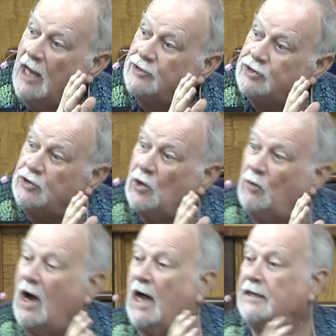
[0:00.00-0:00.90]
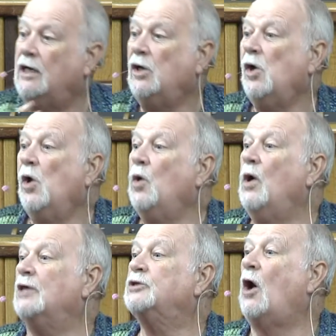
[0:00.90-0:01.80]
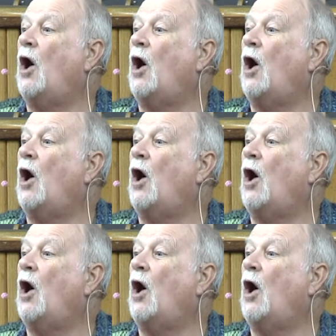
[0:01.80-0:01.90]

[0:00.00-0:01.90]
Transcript: I'm looking to the one